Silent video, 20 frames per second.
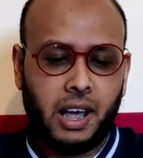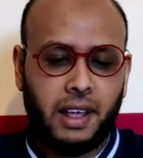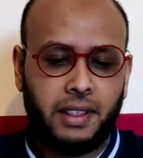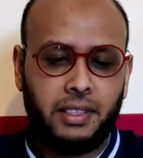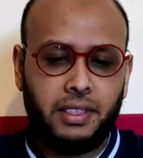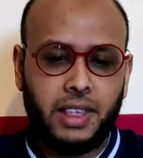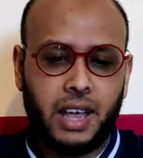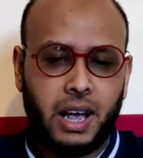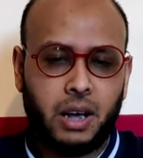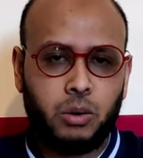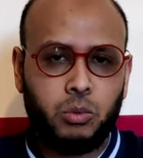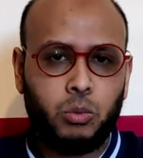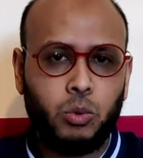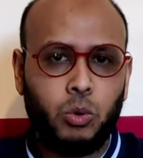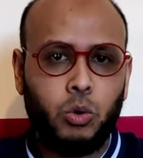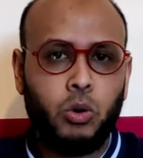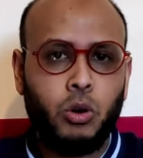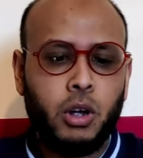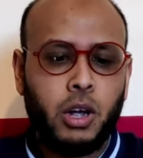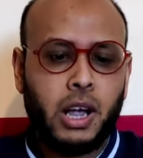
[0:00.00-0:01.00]
and that
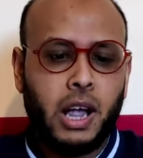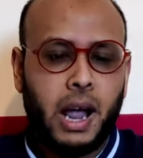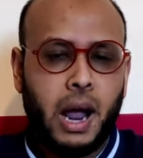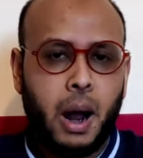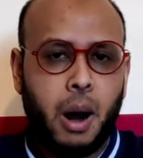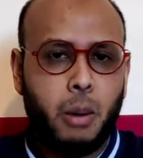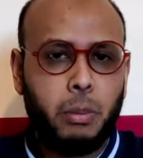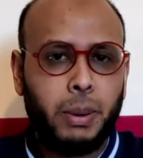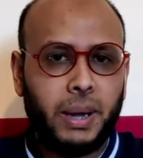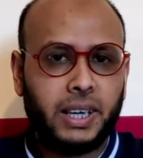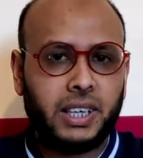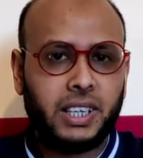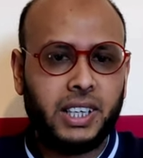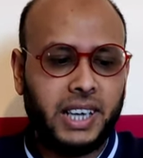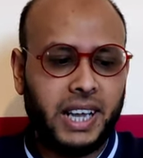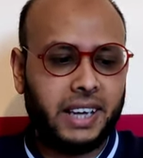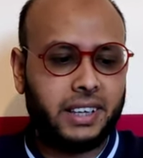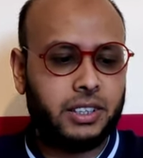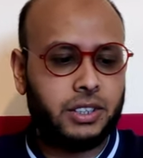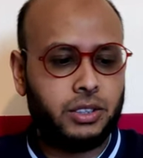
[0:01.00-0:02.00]
will help it
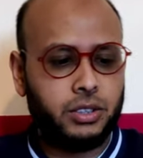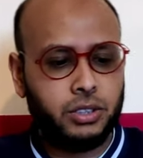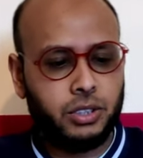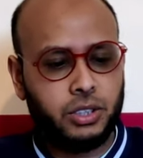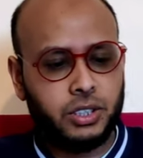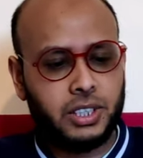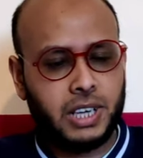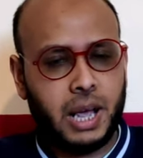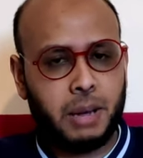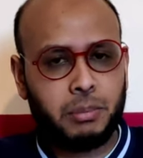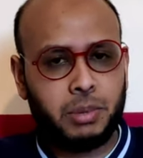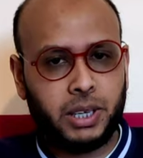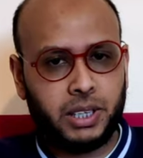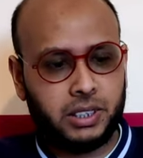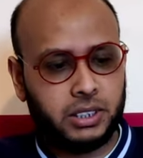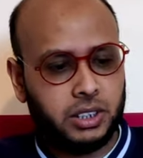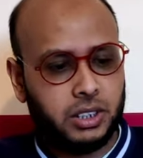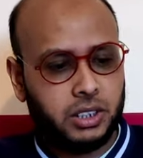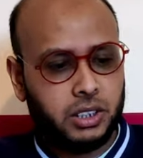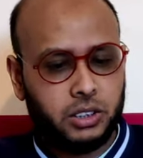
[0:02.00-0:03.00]
connect to your
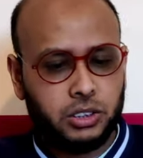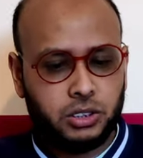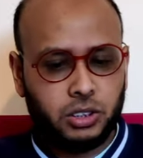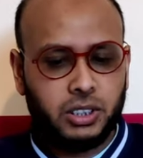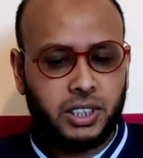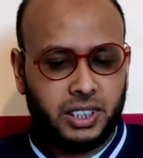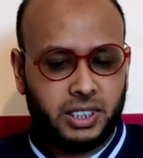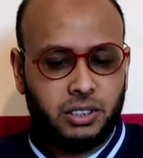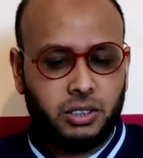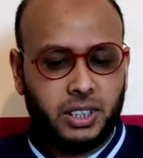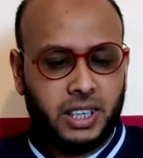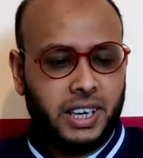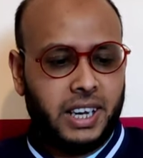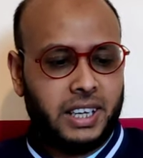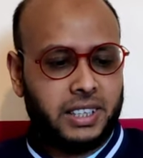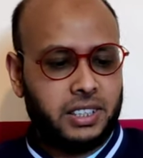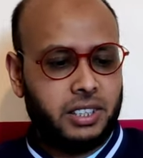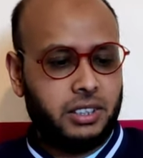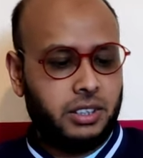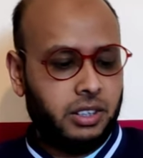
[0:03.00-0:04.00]
tablet. So
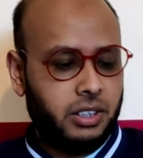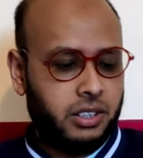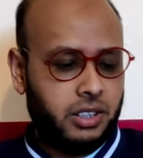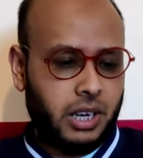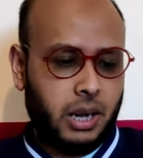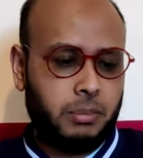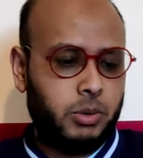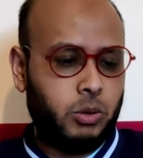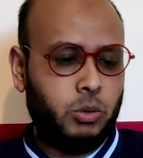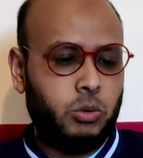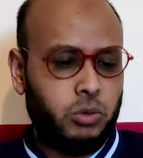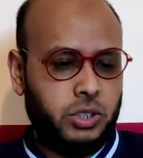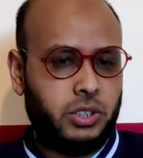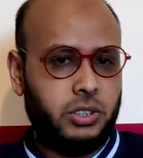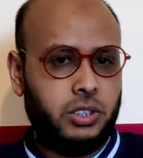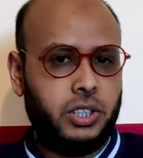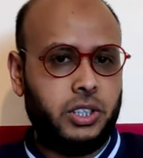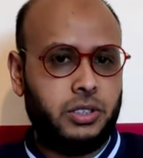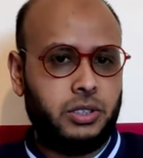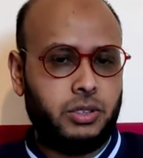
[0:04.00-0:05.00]
connecting your tablet, all
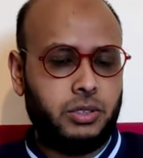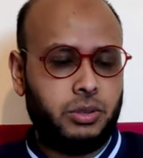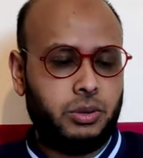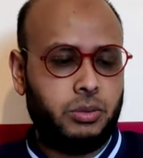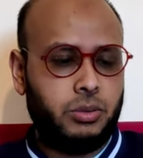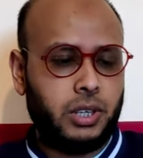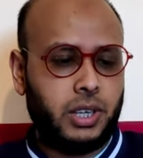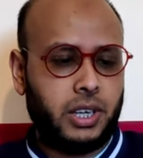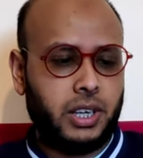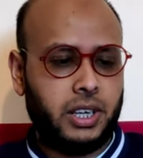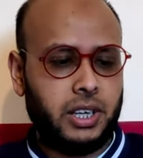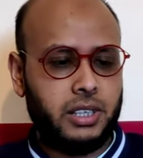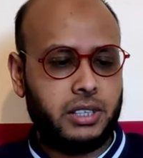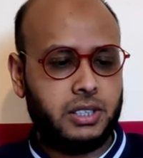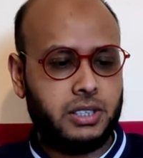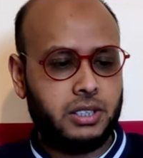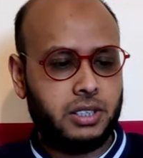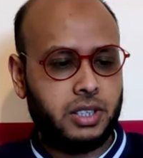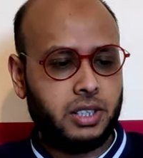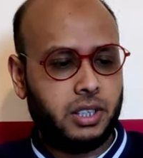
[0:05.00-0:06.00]
you need to do
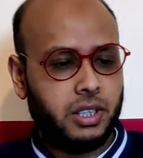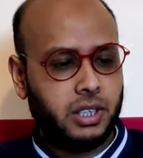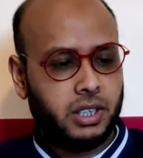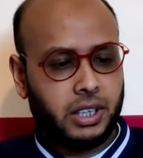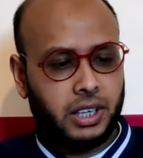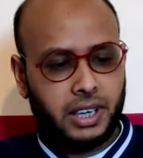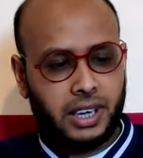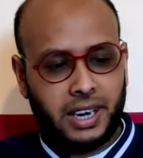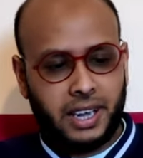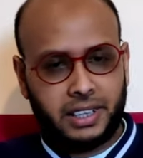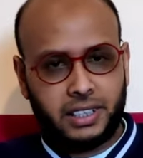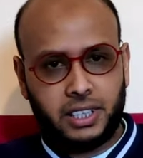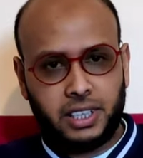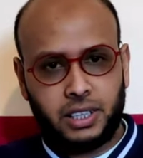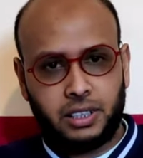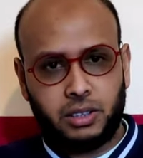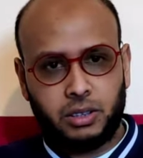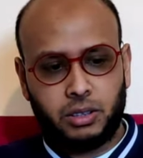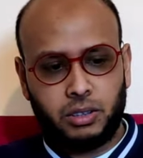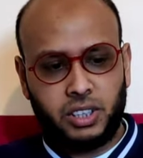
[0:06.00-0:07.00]
is connect
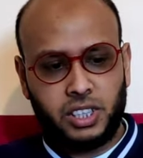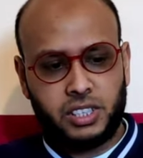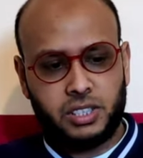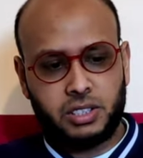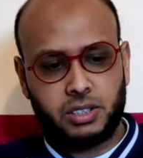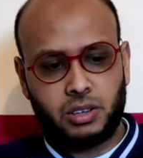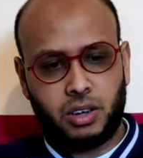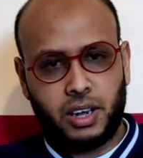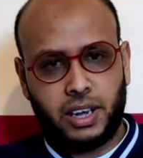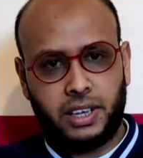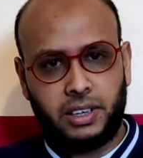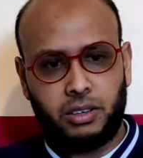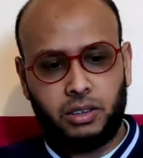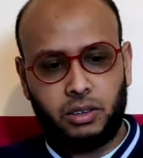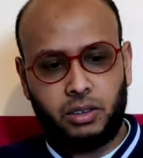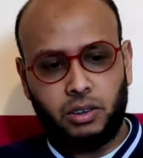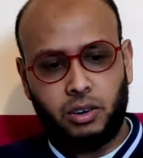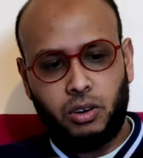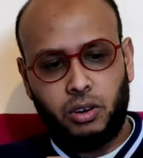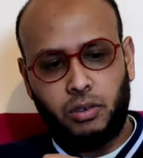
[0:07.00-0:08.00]
it on the side
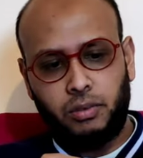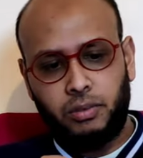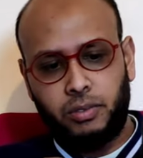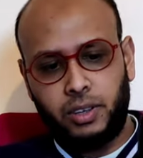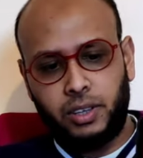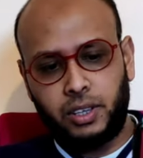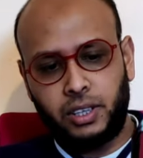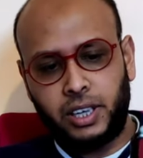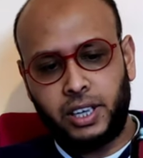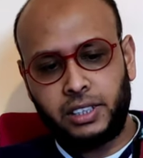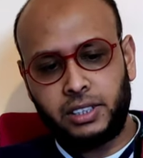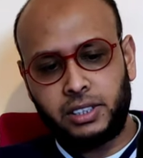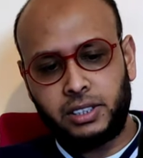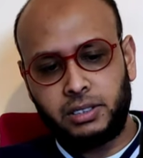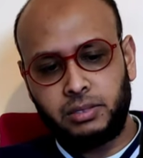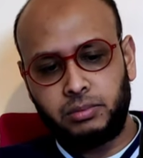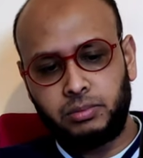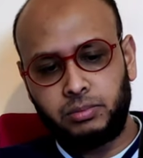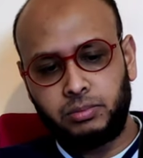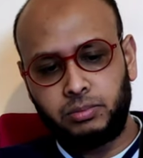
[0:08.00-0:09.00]
of it.
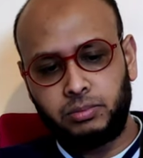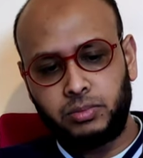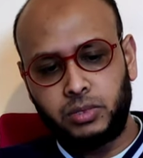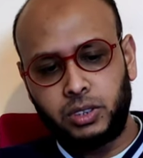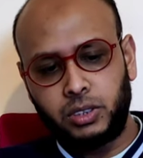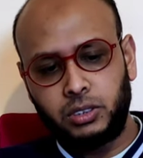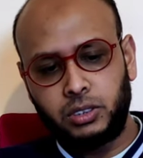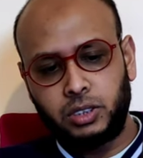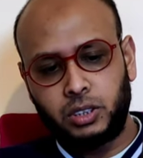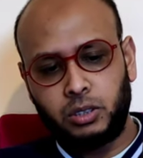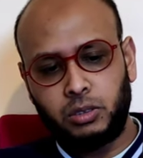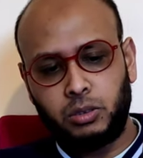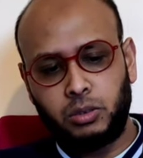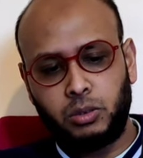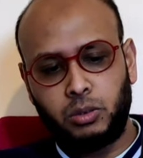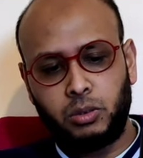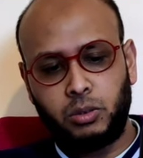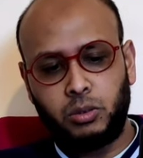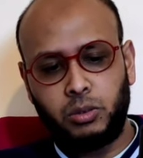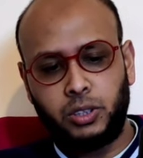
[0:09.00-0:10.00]
So
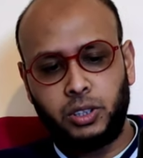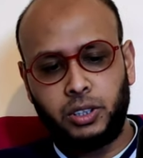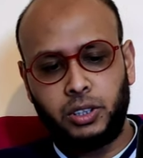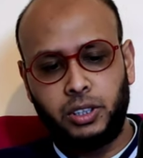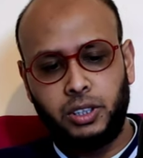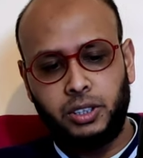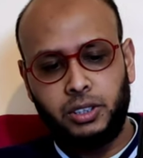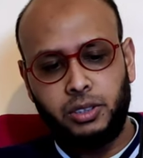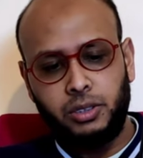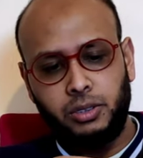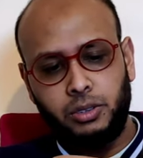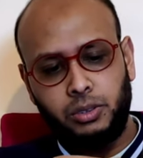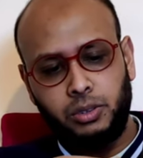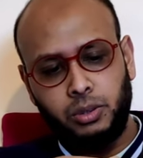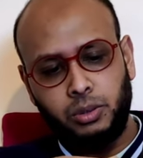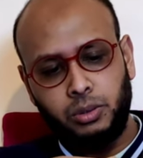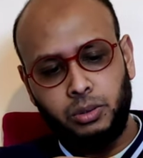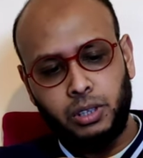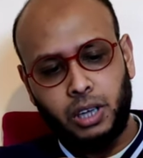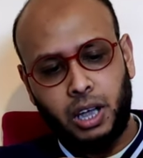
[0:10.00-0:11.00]
all you need to
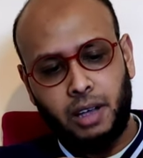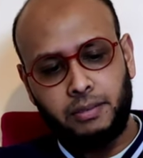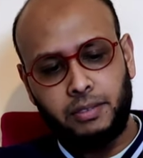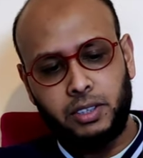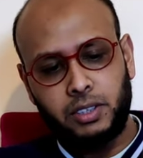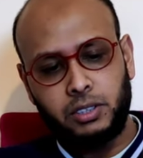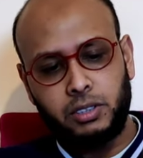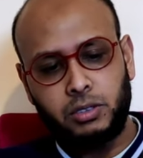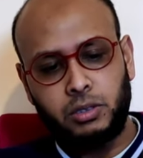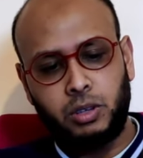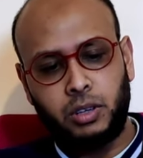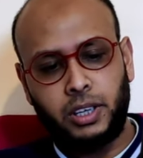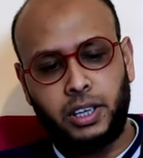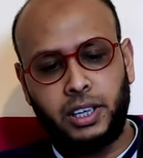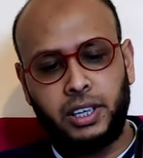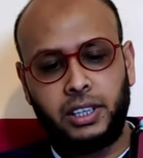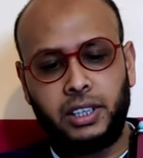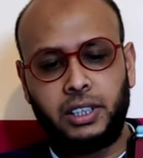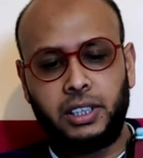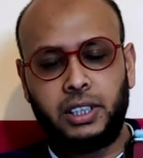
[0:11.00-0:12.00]
do have the slot
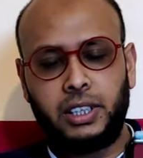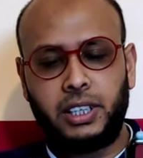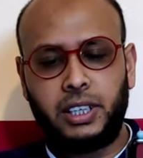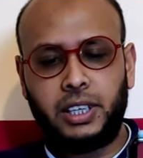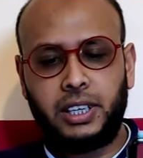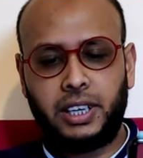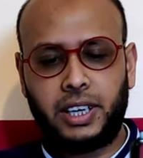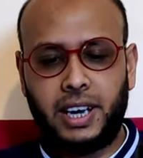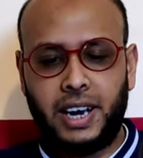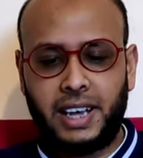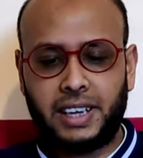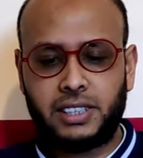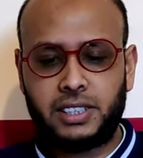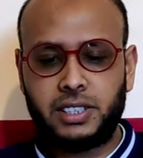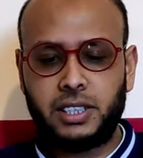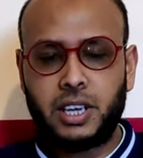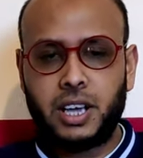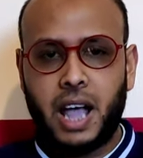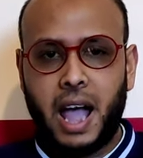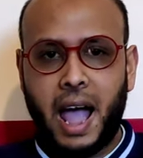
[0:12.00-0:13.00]
here. It
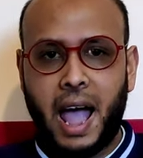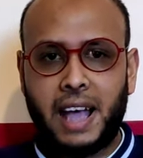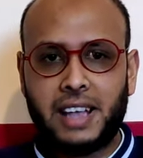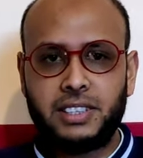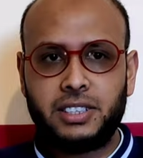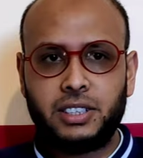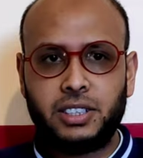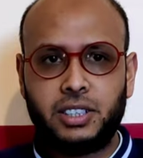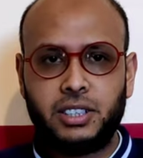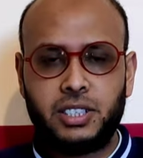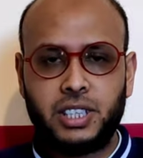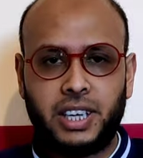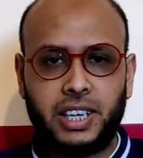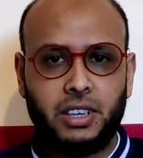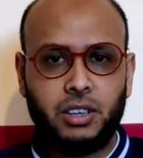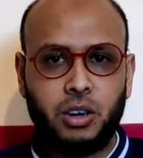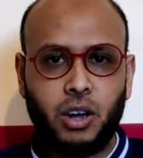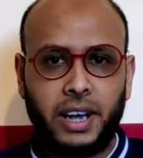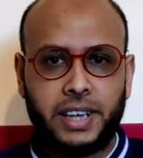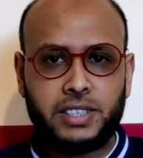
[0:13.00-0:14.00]
connects as you can
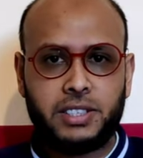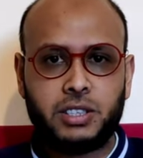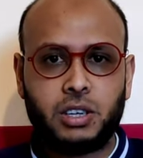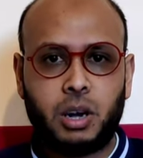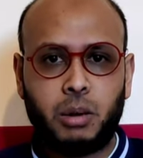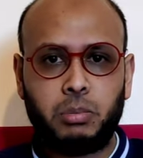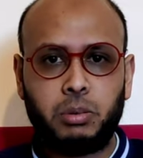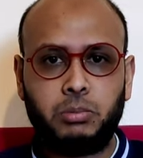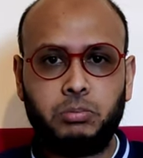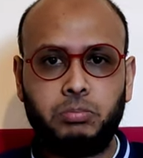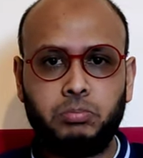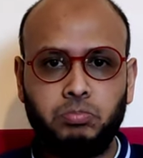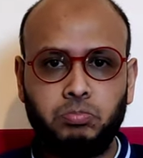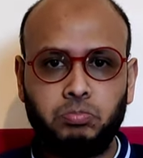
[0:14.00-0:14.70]
see it lights up